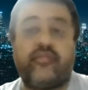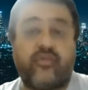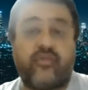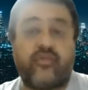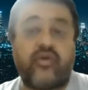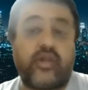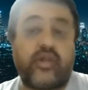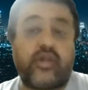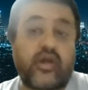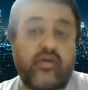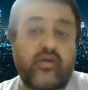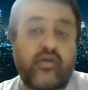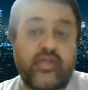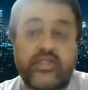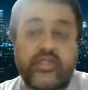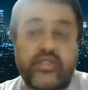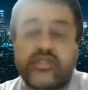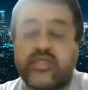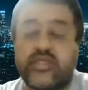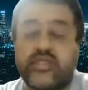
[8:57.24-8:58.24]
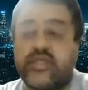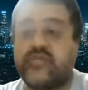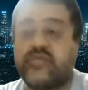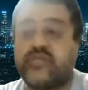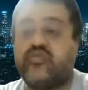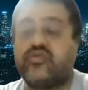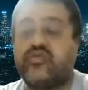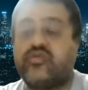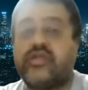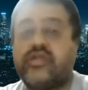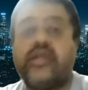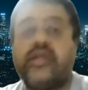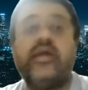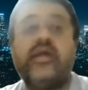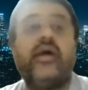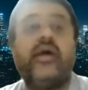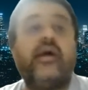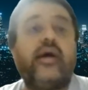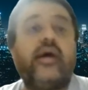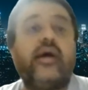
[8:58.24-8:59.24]
going down in this case mostly,
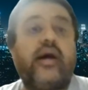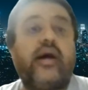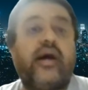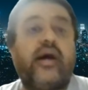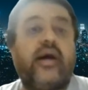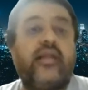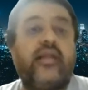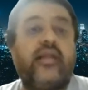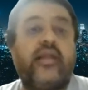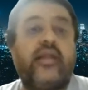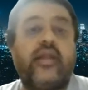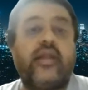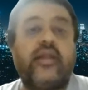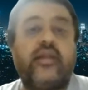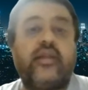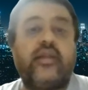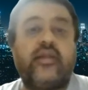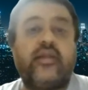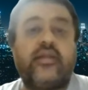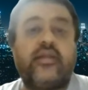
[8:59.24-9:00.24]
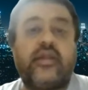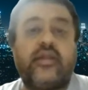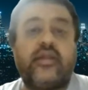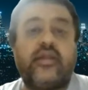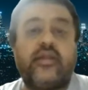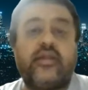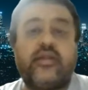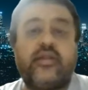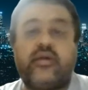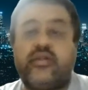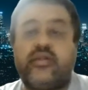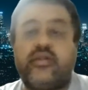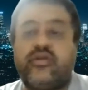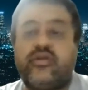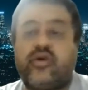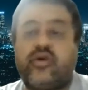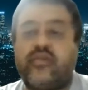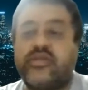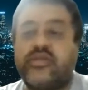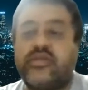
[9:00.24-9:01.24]
then
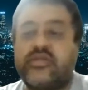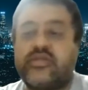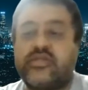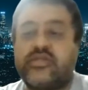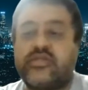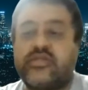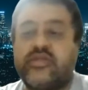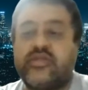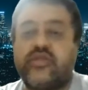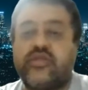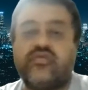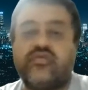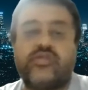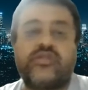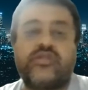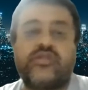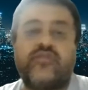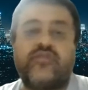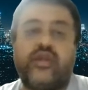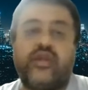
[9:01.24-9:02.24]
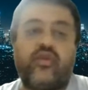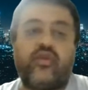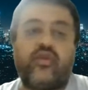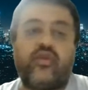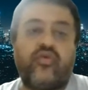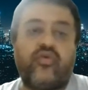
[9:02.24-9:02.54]
your business will lose its value